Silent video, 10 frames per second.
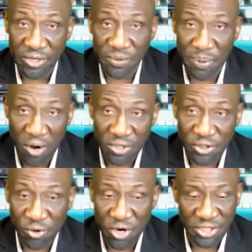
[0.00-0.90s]
Paul
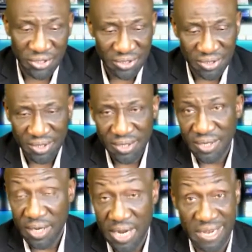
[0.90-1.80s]
George,
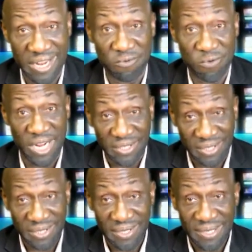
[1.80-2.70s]
and then
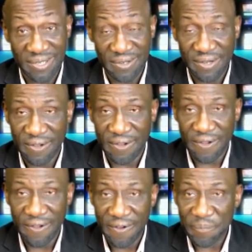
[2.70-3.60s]
Russ.
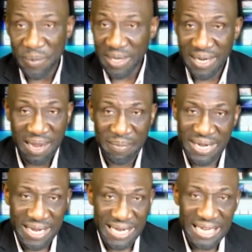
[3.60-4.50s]
I mean,
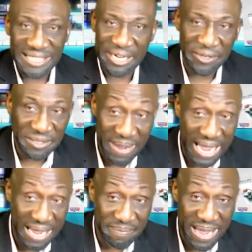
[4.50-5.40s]
they got Terrence
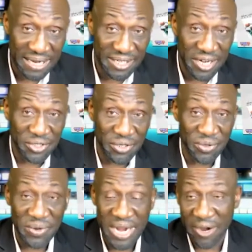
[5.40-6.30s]
Mann back there
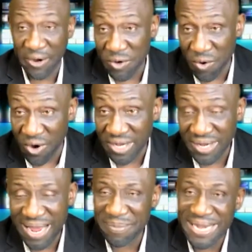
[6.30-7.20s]
too, Eric Gordon.
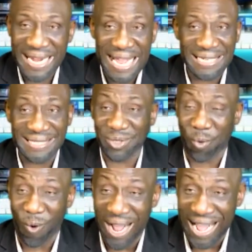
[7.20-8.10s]
I mean, they got a
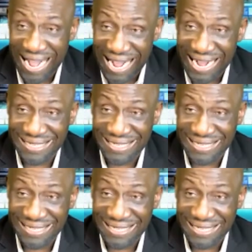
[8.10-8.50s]
squad.